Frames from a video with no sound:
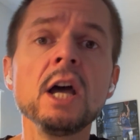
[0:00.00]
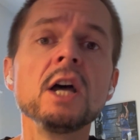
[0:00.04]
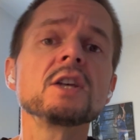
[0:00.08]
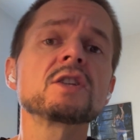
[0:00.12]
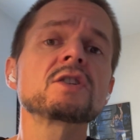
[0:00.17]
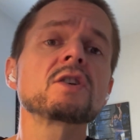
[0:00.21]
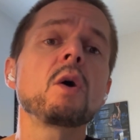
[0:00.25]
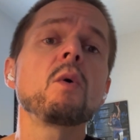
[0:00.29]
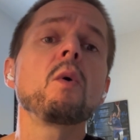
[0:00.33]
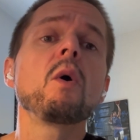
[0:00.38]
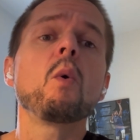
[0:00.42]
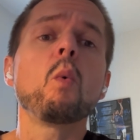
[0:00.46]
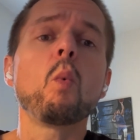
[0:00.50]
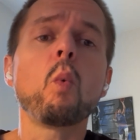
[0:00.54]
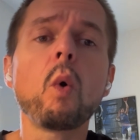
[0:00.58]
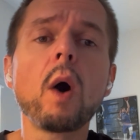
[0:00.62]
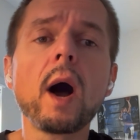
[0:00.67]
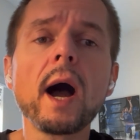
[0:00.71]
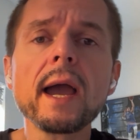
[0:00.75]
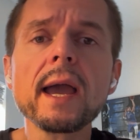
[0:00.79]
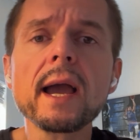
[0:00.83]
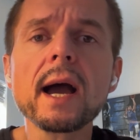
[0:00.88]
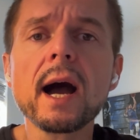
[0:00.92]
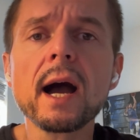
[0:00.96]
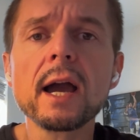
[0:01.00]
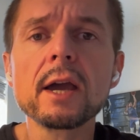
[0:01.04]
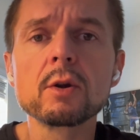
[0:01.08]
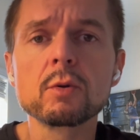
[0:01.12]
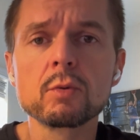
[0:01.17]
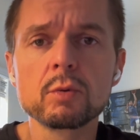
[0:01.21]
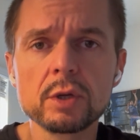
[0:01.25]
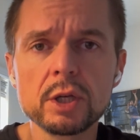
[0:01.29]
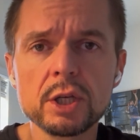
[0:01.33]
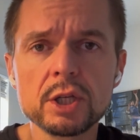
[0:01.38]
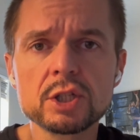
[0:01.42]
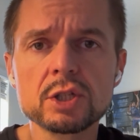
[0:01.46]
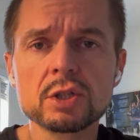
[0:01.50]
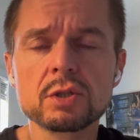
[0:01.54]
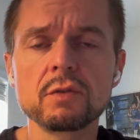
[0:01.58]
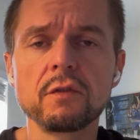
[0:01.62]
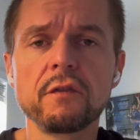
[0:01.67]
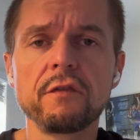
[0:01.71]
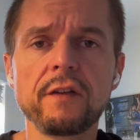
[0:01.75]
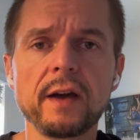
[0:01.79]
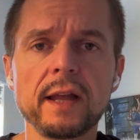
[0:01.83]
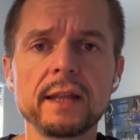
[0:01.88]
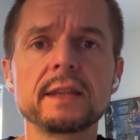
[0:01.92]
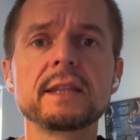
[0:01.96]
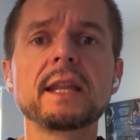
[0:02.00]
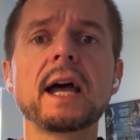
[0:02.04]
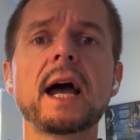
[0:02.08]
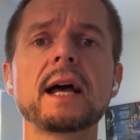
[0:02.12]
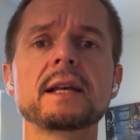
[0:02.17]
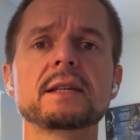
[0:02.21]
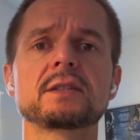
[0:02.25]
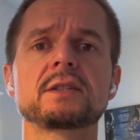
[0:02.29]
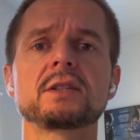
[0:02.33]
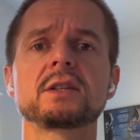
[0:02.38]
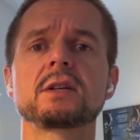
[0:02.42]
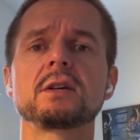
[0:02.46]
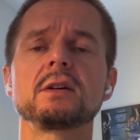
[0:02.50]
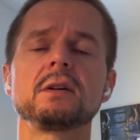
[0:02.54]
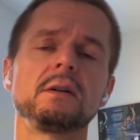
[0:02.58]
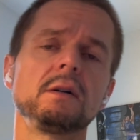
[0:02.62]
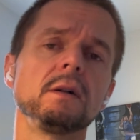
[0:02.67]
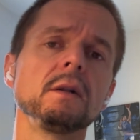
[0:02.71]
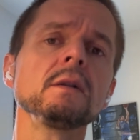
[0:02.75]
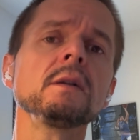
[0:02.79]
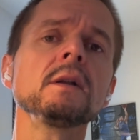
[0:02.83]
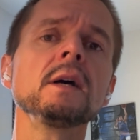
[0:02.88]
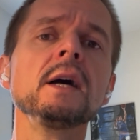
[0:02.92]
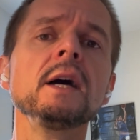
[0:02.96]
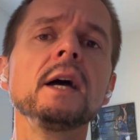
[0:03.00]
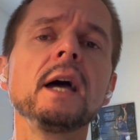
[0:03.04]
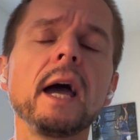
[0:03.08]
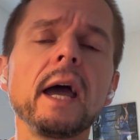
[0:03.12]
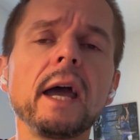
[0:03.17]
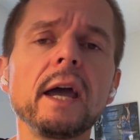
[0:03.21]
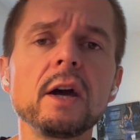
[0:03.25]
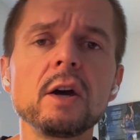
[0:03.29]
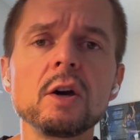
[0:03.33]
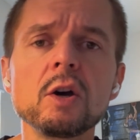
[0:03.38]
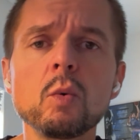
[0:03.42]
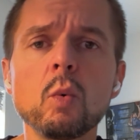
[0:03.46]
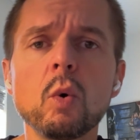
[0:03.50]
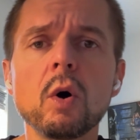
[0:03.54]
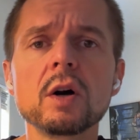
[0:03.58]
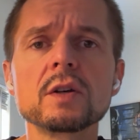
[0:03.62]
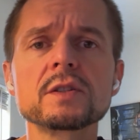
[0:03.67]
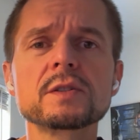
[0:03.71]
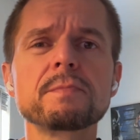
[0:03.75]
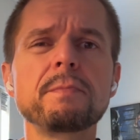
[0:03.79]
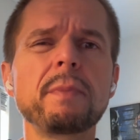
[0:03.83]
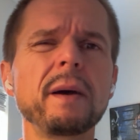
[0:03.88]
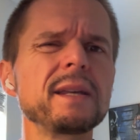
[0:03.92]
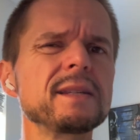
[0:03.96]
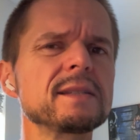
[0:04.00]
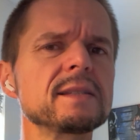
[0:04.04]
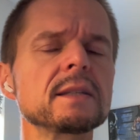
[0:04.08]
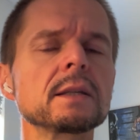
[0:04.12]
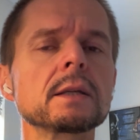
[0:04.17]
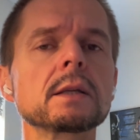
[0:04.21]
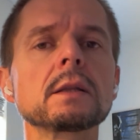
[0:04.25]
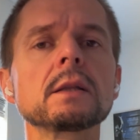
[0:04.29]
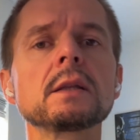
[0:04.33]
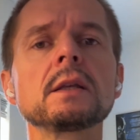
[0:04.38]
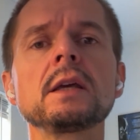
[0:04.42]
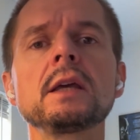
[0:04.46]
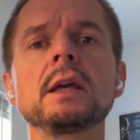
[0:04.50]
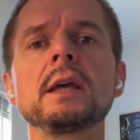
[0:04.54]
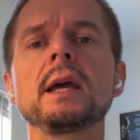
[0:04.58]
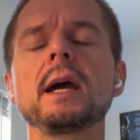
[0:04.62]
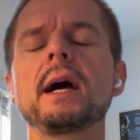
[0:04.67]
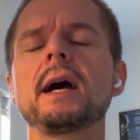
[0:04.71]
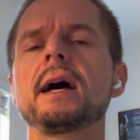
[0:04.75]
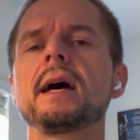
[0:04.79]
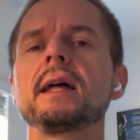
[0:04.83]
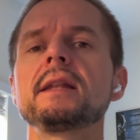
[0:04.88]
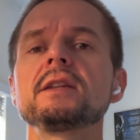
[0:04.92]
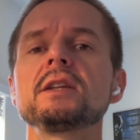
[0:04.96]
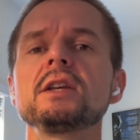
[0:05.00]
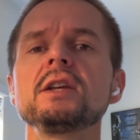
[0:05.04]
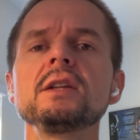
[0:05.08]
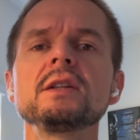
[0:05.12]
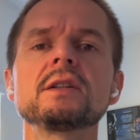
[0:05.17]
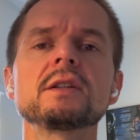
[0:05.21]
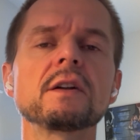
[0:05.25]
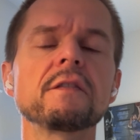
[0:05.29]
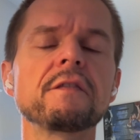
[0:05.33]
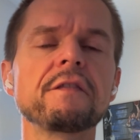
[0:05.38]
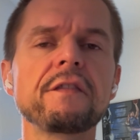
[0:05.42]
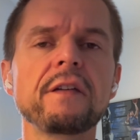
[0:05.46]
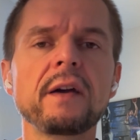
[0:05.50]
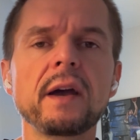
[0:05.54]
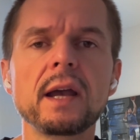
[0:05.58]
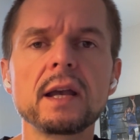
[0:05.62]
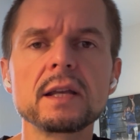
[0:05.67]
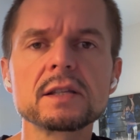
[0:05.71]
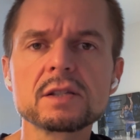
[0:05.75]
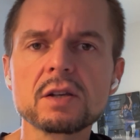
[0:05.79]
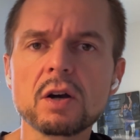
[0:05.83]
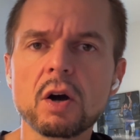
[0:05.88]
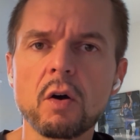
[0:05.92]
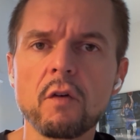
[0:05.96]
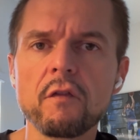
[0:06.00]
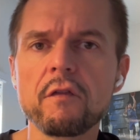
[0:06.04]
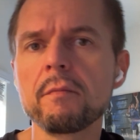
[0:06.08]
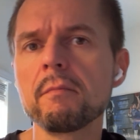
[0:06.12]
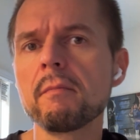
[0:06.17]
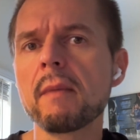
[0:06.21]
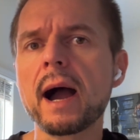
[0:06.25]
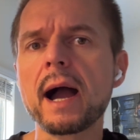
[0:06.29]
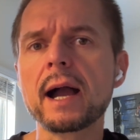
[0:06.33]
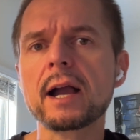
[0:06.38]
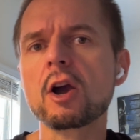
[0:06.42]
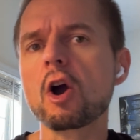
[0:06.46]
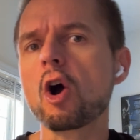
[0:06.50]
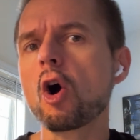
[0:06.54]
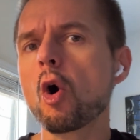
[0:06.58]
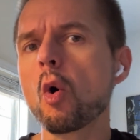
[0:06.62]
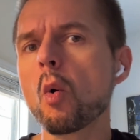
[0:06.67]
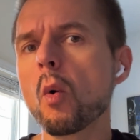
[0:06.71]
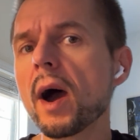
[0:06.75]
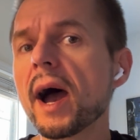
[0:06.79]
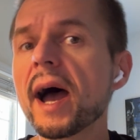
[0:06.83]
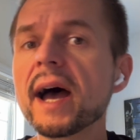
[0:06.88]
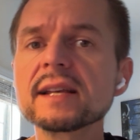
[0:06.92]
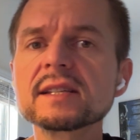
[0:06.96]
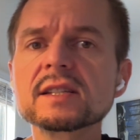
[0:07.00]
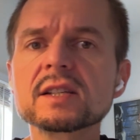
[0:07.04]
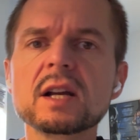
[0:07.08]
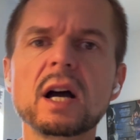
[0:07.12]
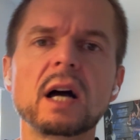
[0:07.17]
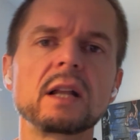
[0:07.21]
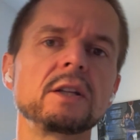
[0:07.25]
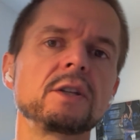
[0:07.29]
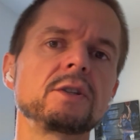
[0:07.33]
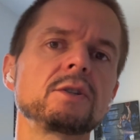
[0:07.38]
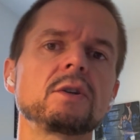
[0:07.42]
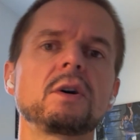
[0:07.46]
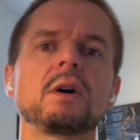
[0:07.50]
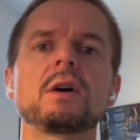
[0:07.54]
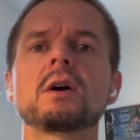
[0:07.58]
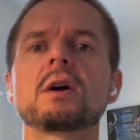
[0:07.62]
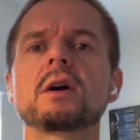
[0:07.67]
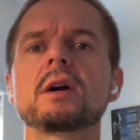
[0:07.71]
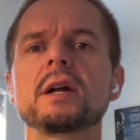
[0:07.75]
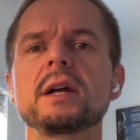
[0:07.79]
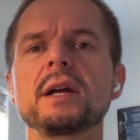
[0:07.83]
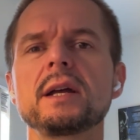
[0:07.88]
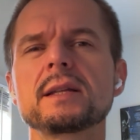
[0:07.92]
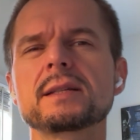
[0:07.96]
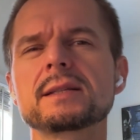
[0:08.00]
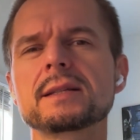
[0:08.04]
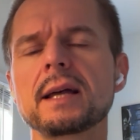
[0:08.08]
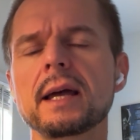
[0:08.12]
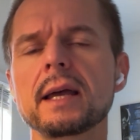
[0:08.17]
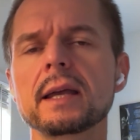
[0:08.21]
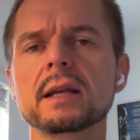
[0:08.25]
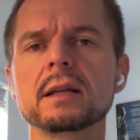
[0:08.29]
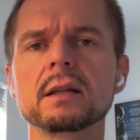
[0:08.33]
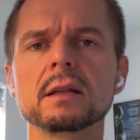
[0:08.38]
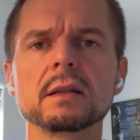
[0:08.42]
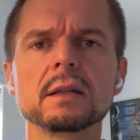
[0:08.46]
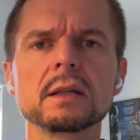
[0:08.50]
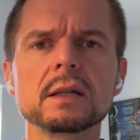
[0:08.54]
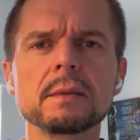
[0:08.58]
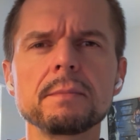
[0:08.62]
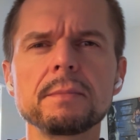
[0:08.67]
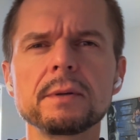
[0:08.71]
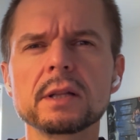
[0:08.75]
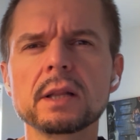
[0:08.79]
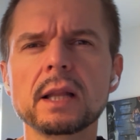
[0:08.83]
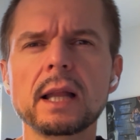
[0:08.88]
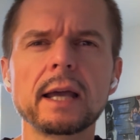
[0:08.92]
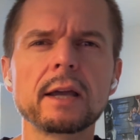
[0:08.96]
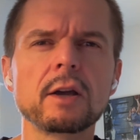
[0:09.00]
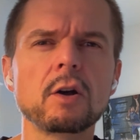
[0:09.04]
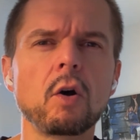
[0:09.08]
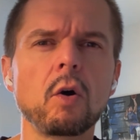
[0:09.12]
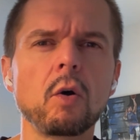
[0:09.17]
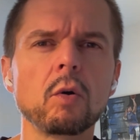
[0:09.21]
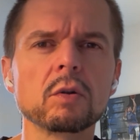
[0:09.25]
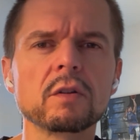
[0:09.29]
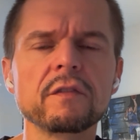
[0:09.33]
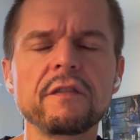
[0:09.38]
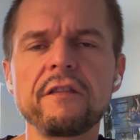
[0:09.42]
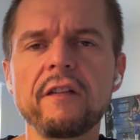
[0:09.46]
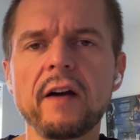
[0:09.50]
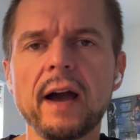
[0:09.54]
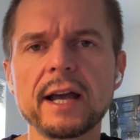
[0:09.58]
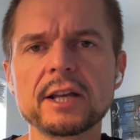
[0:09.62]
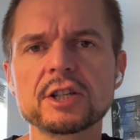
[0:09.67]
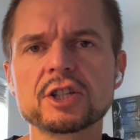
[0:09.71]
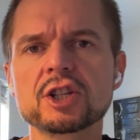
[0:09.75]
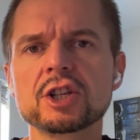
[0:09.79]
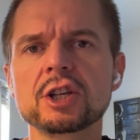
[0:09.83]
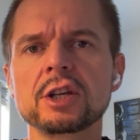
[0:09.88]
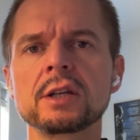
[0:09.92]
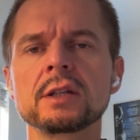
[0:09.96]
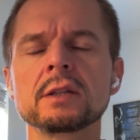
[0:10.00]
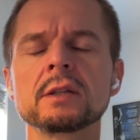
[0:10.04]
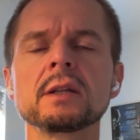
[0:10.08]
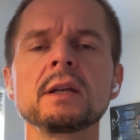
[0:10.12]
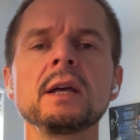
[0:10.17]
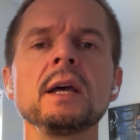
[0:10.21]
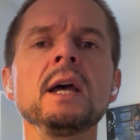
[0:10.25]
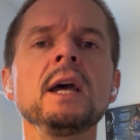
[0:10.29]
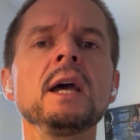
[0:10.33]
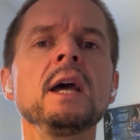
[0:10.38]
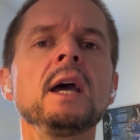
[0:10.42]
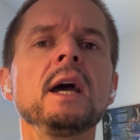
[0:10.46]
So why I reached to Fantastical, it was basically an interface of Mac OS calendar. It's like a little bit like old-fashioned.